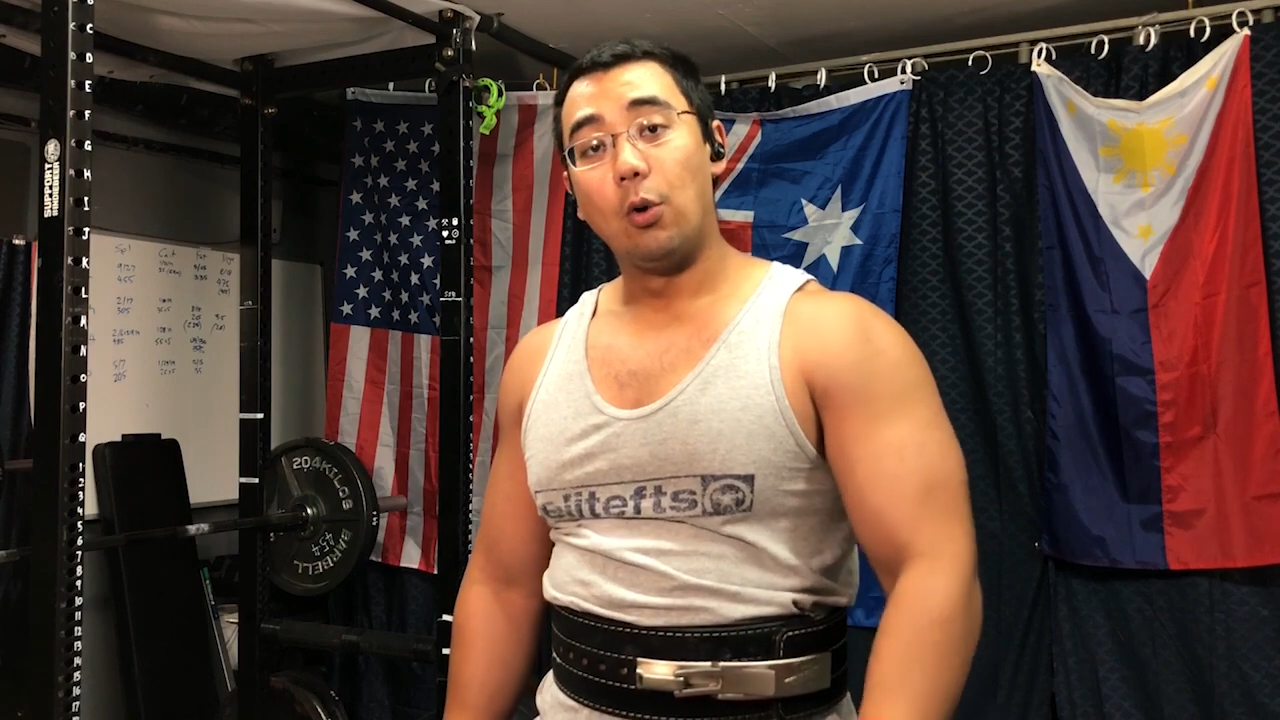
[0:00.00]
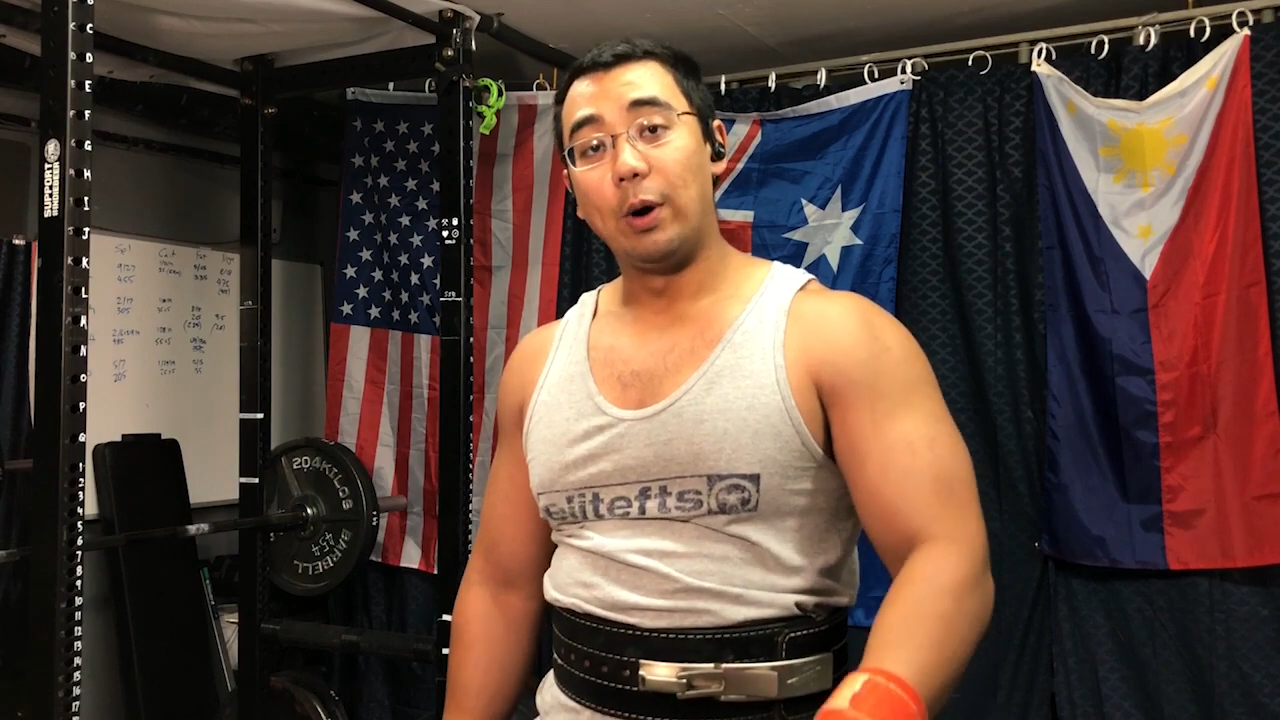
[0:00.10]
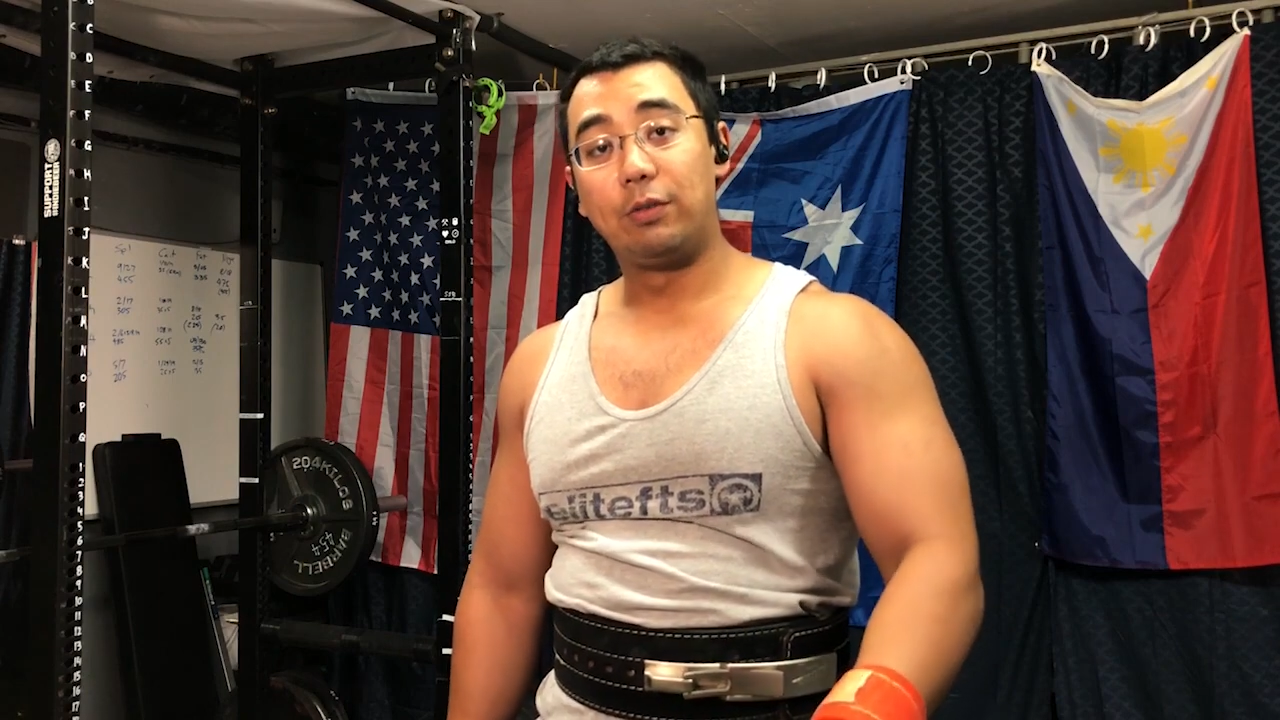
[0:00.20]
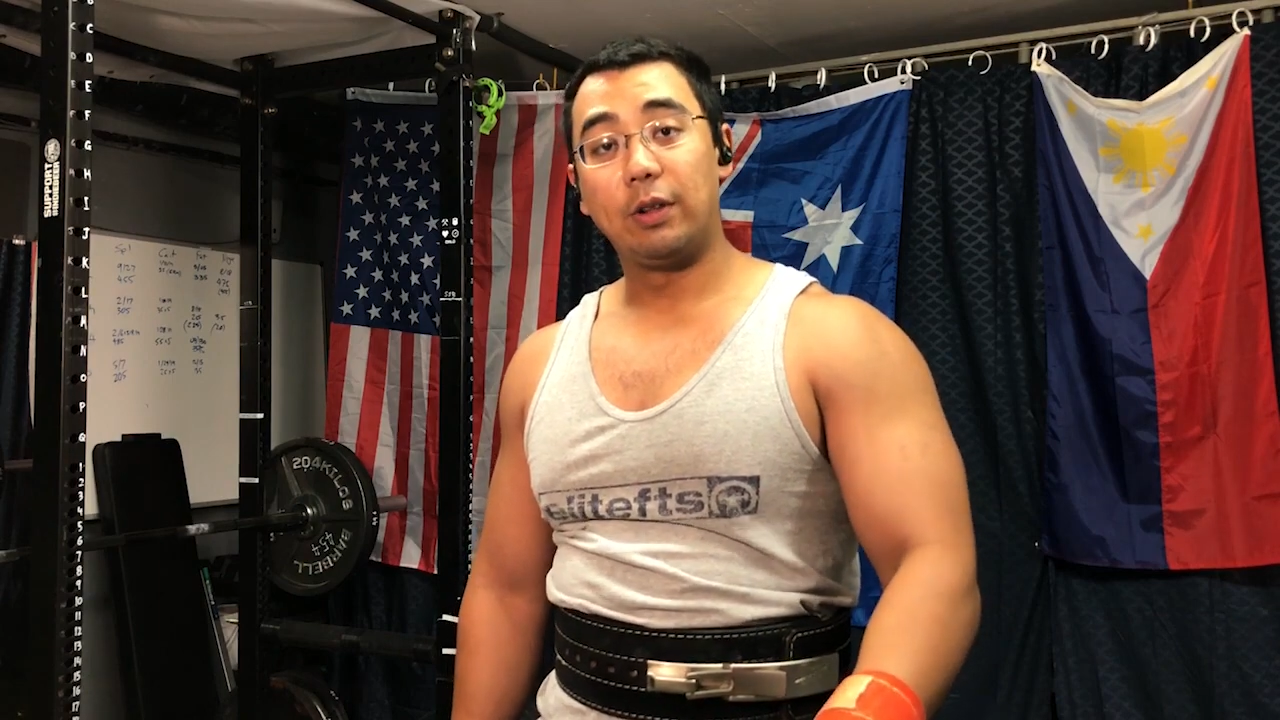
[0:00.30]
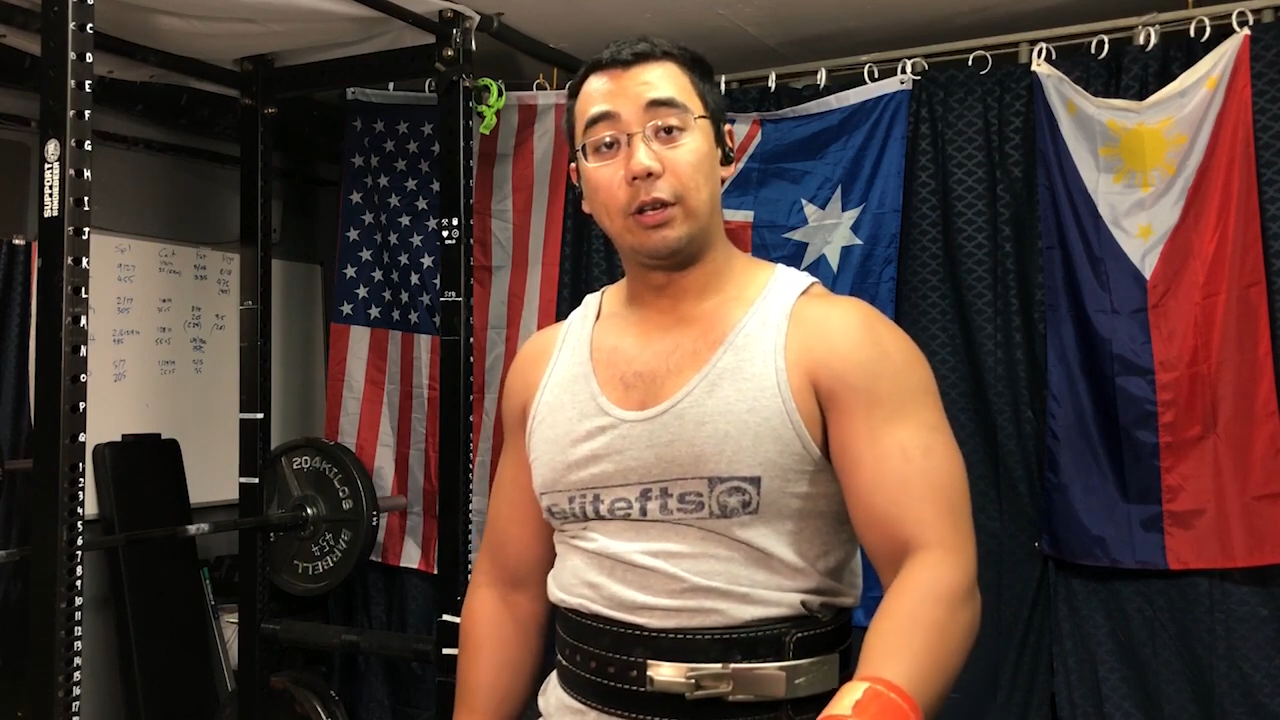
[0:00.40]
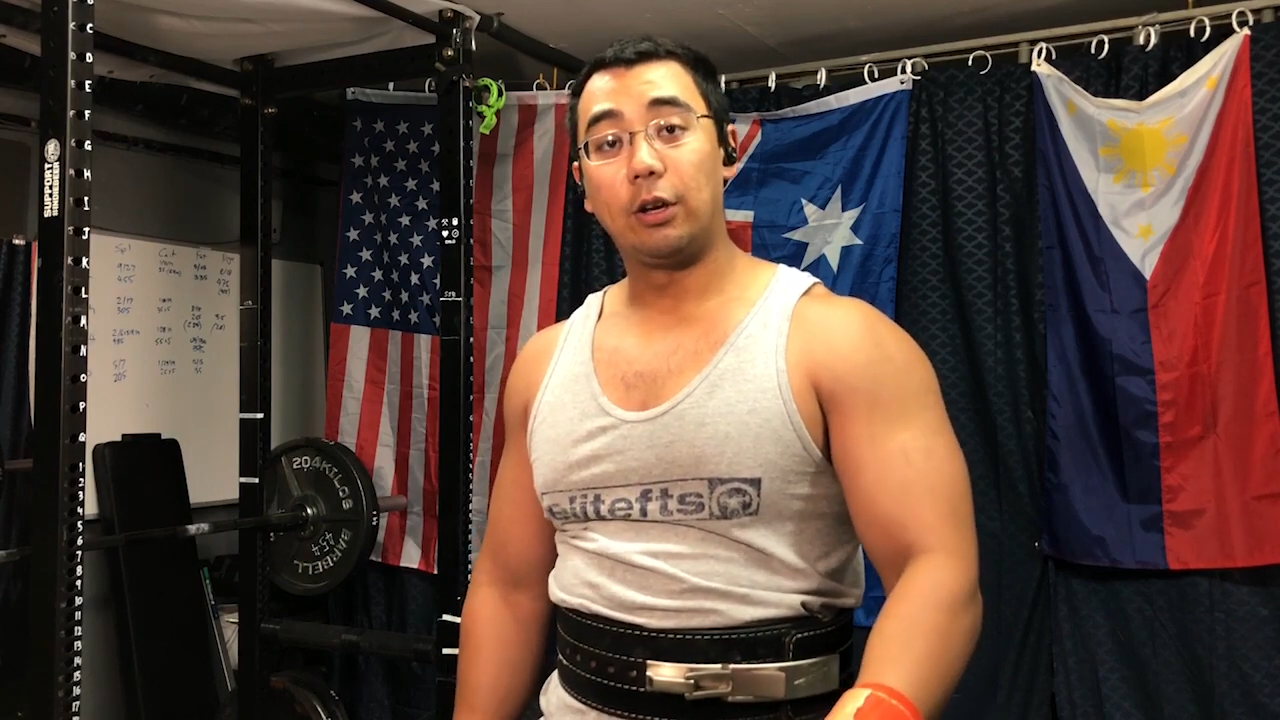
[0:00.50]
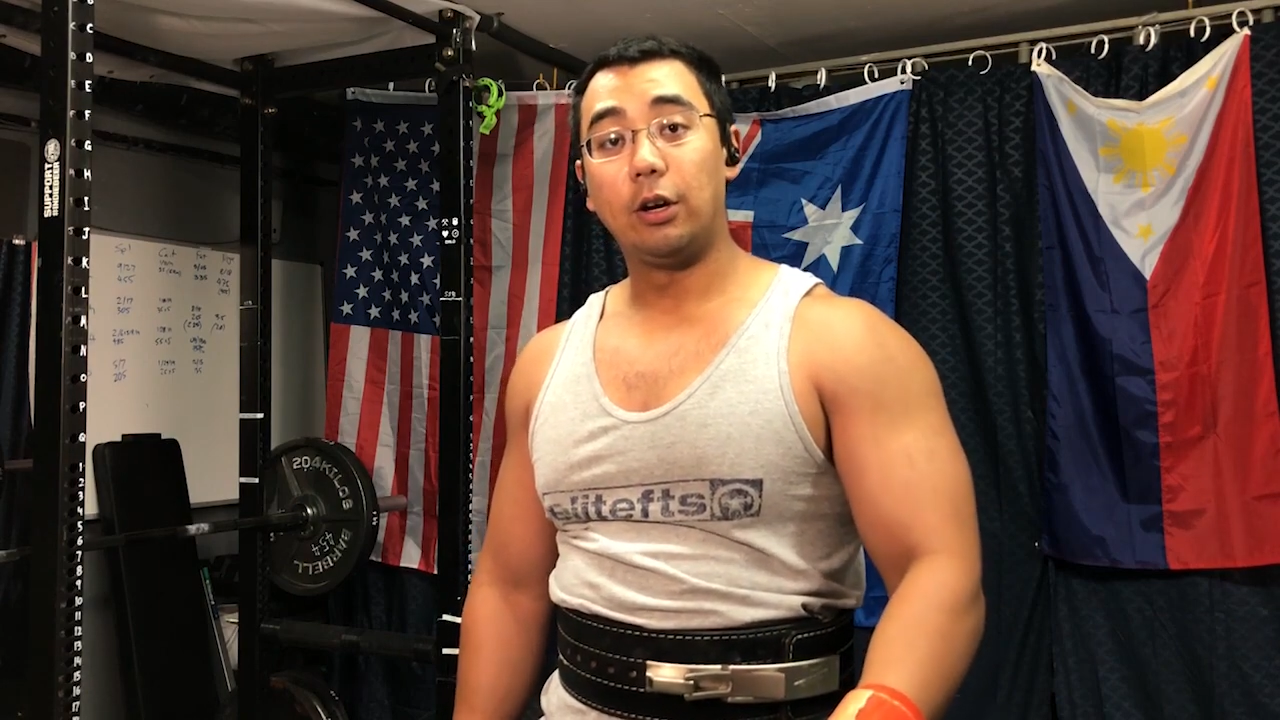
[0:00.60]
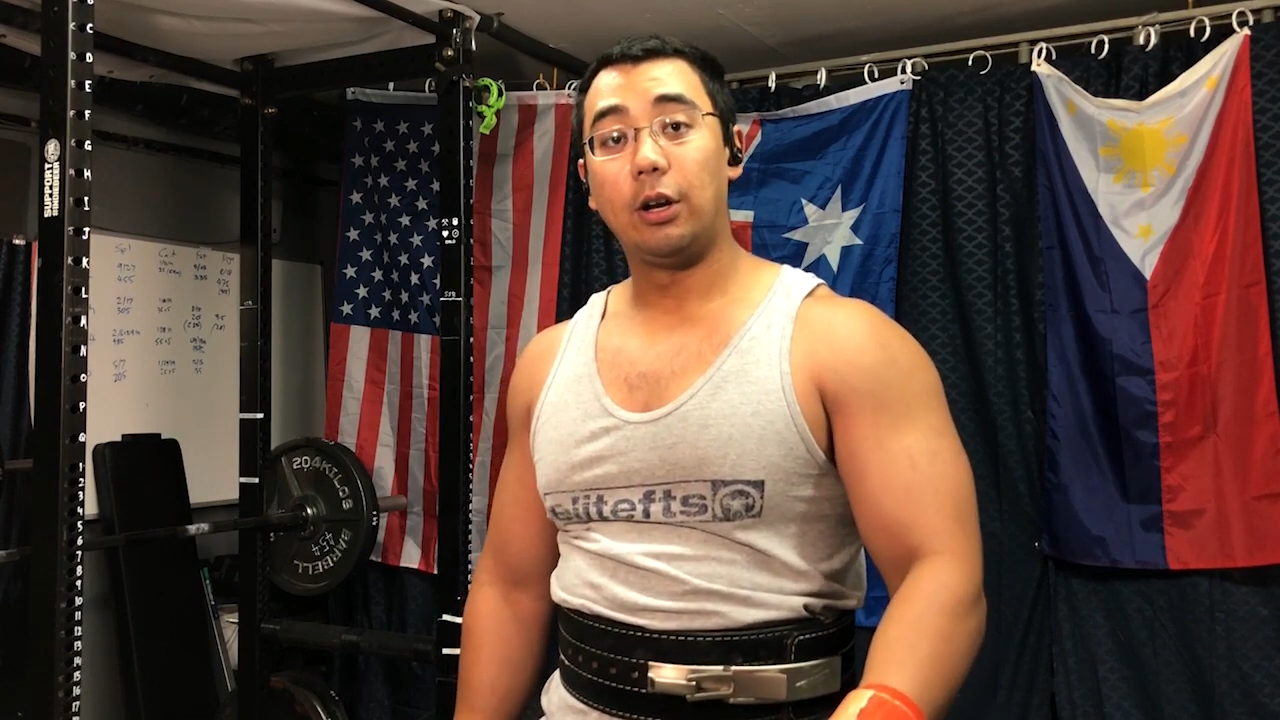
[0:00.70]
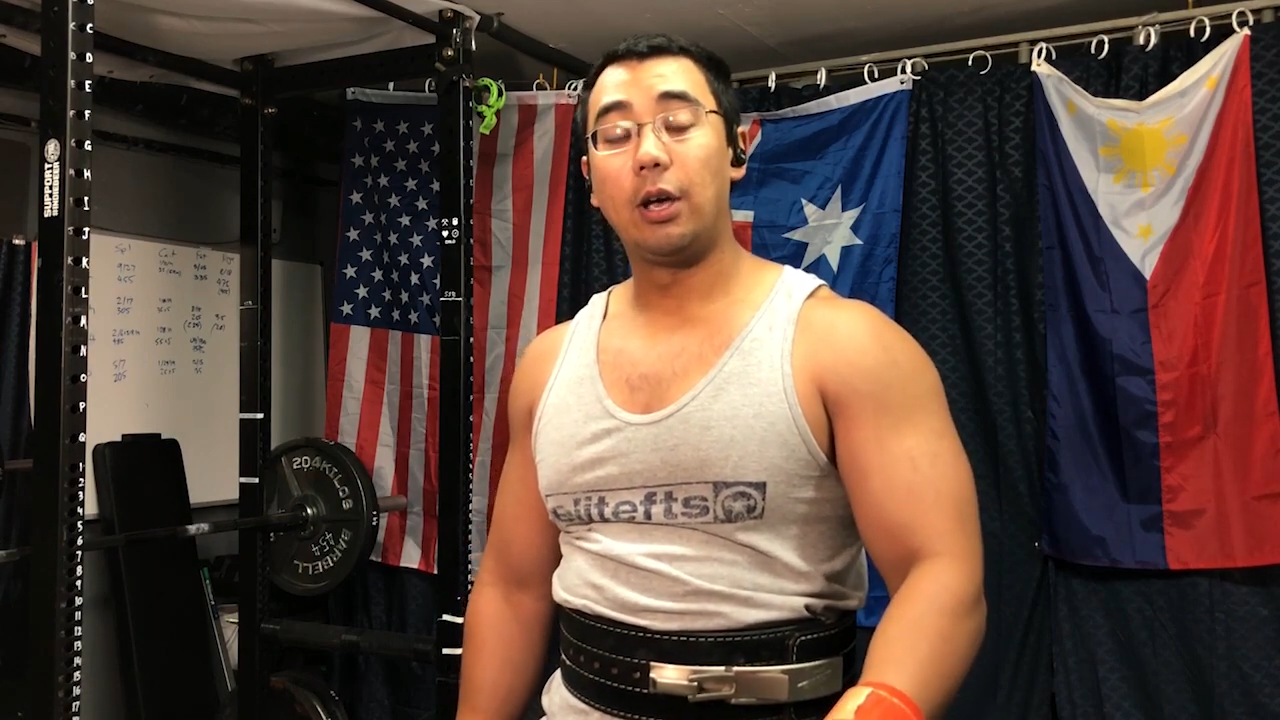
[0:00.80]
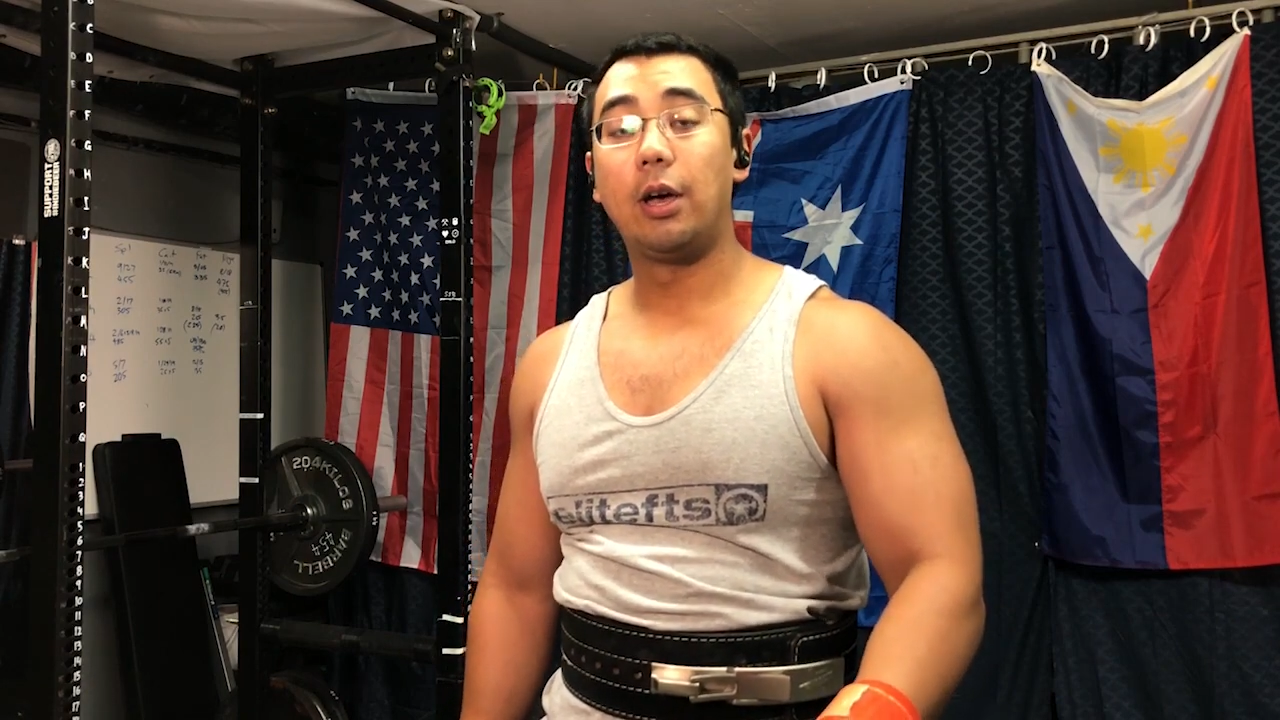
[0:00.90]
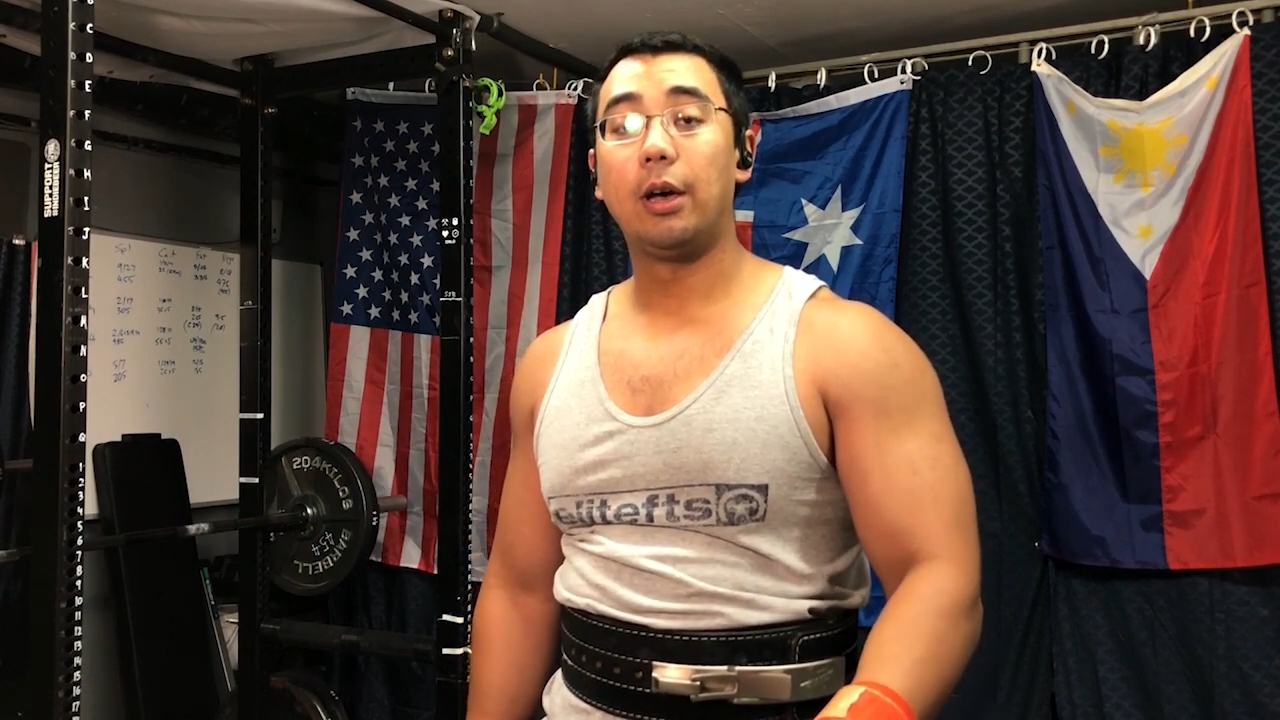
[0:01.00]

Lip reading: Weight's feeling good.